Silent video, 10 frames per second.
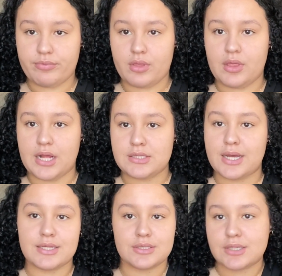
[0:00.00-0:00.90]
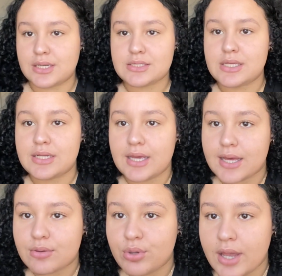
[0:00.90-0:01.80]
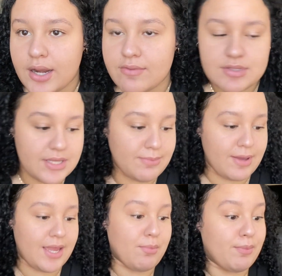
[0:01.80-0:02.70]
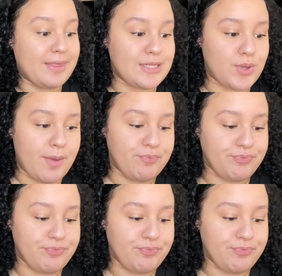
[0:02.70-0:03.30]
That's as good as it's gonna get. You can't even see them on camera, but that's okay.